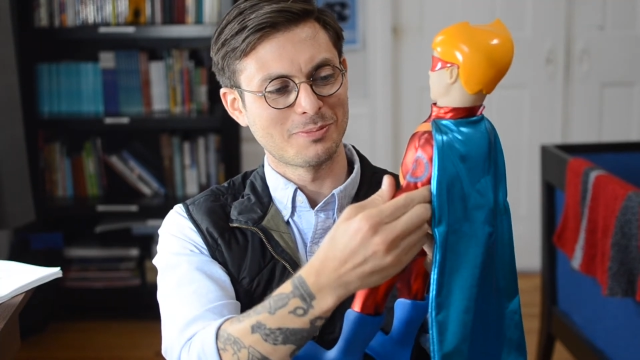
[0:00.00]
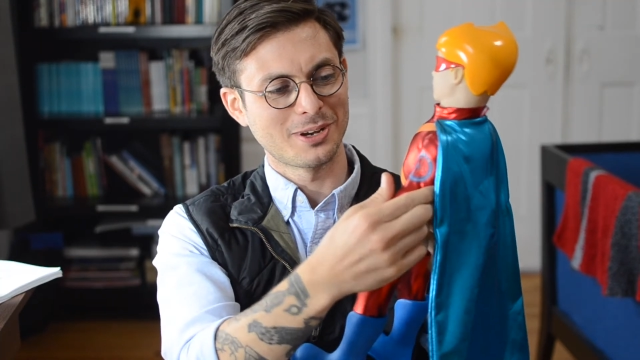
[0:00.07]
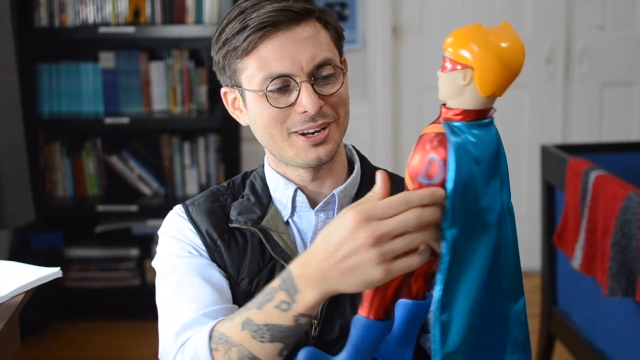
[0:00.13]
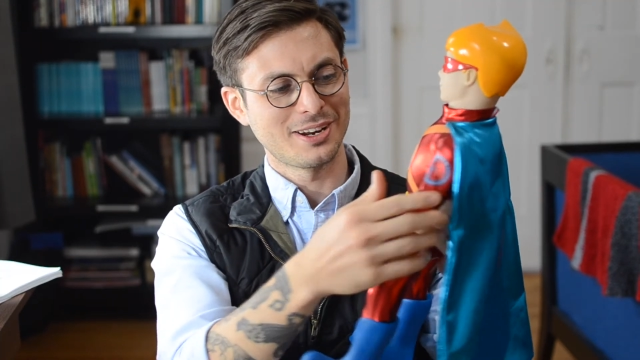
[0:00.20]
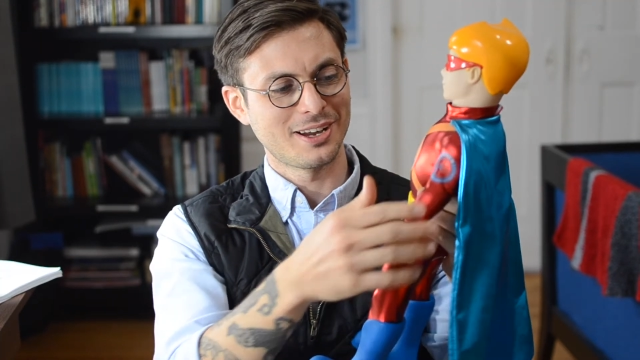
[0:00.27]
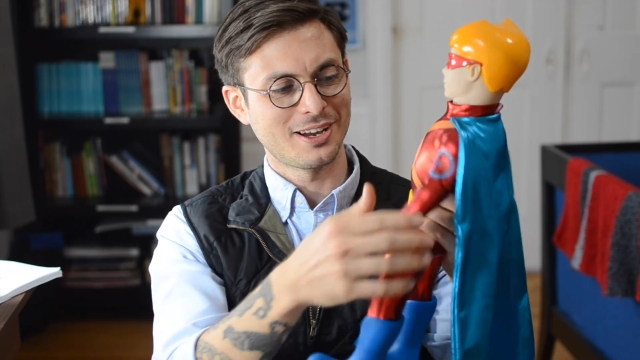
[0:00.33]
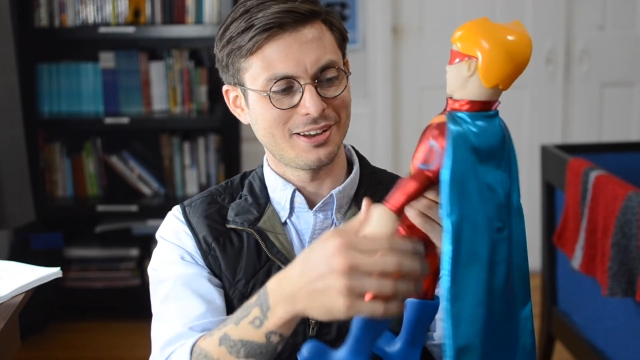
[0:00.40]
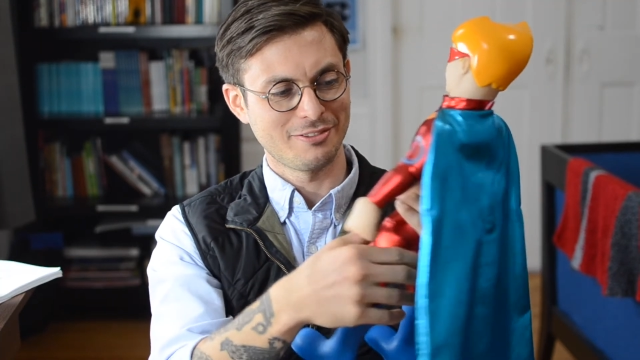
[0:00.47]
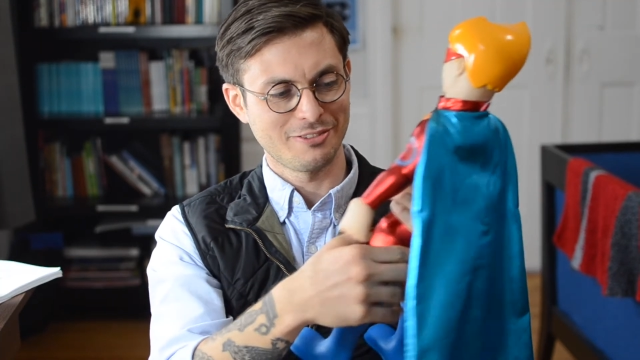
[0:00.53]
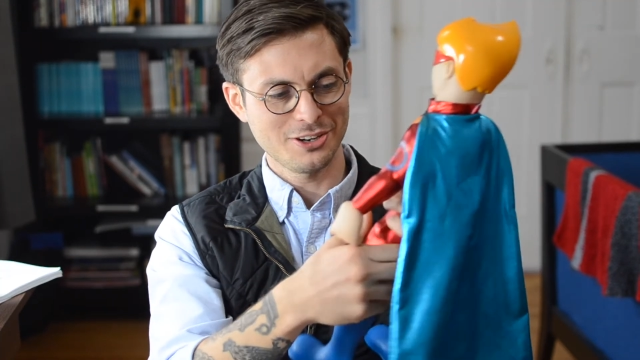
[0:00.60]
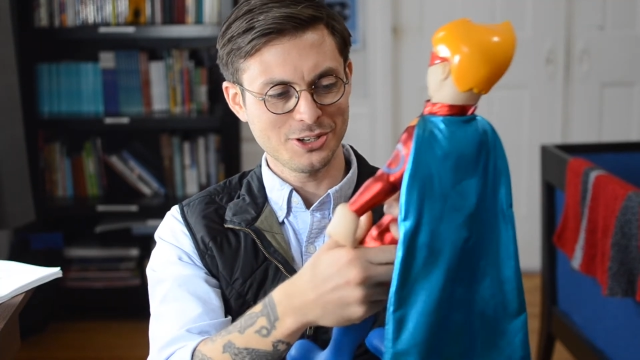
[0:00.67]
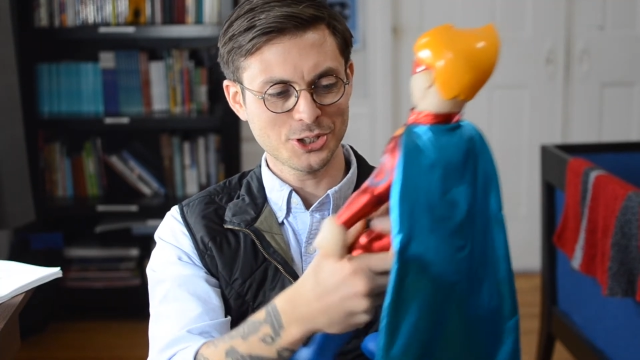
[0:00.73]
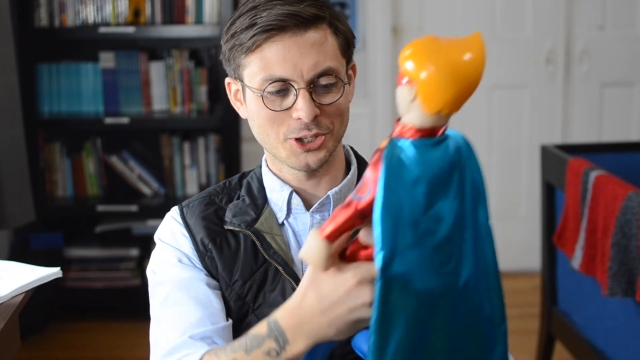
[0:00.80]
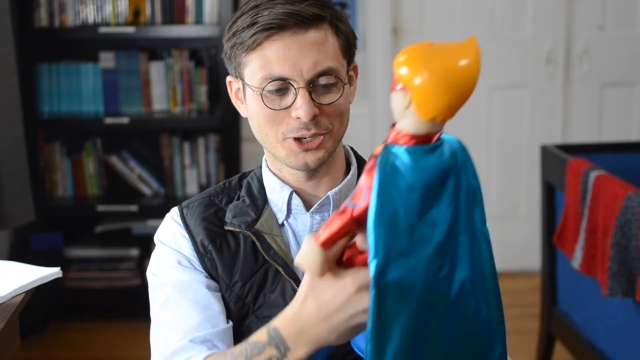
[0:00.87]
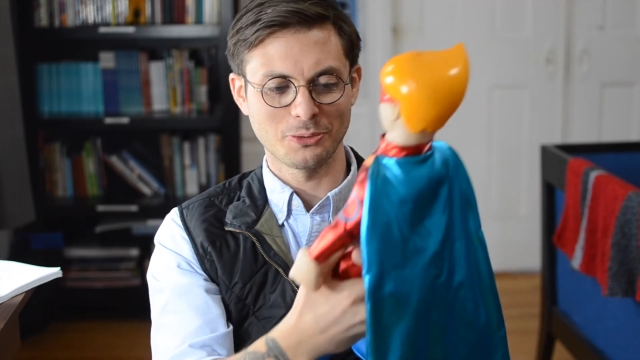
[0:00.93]
But
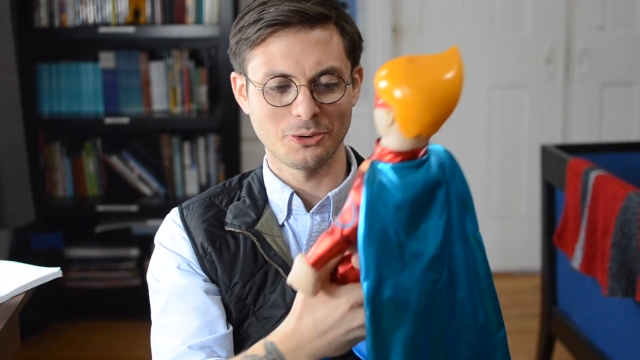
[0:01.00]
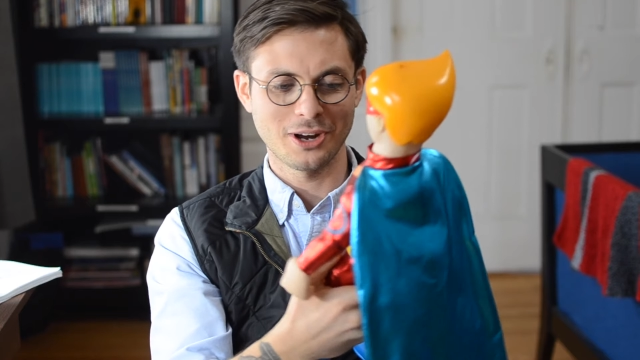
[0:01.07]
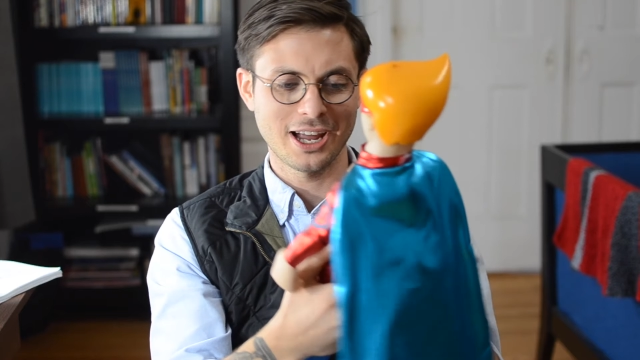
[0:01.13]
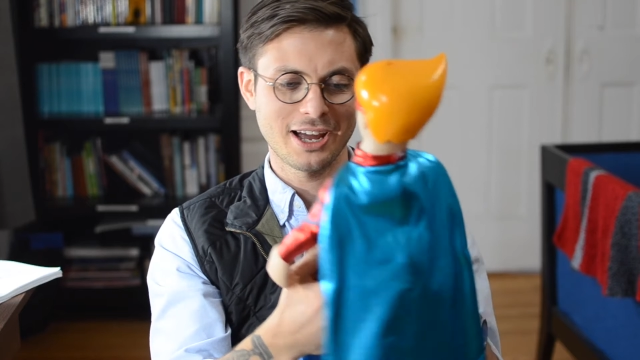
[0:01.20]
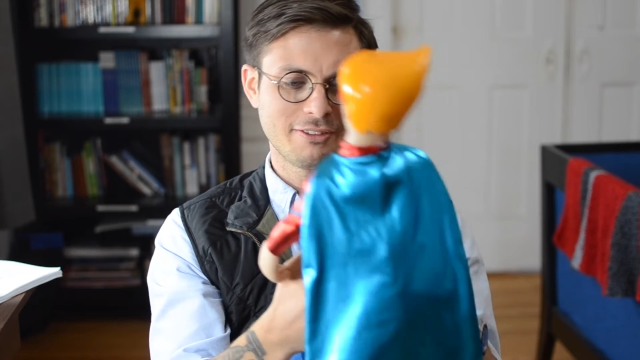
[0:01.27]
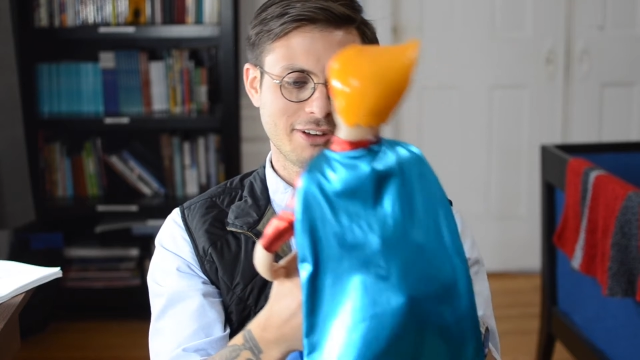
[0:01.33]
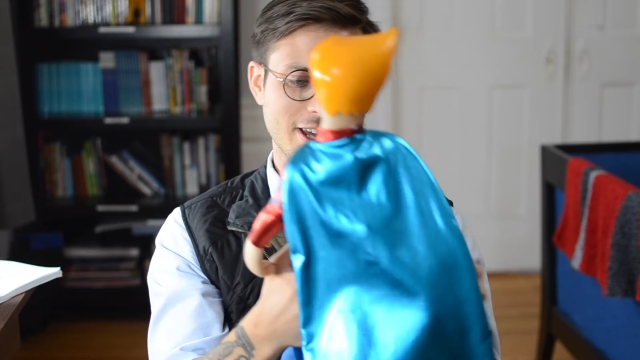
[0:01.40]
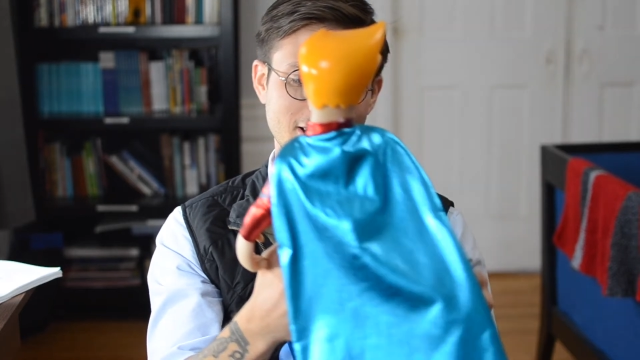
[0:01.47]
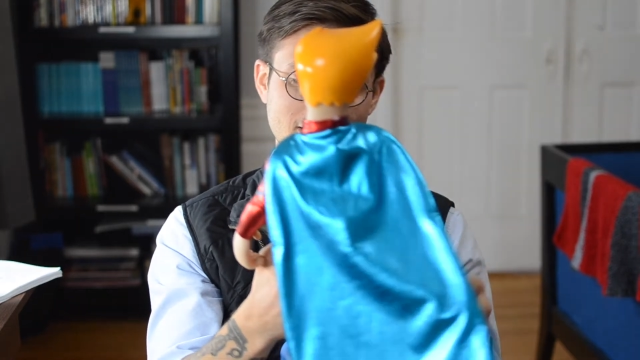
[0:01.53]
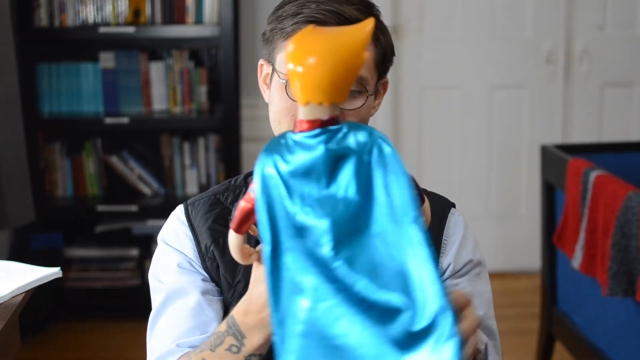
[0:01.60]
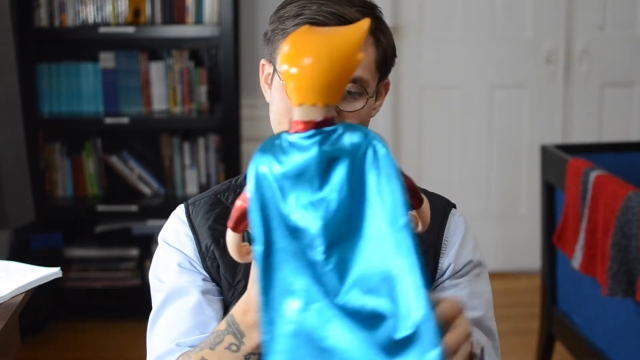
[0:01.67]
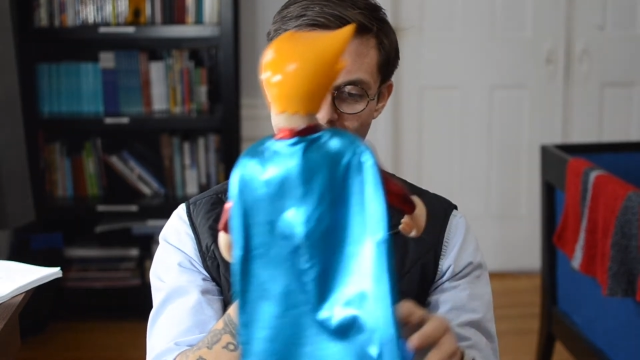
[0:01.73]
eventually we'll have a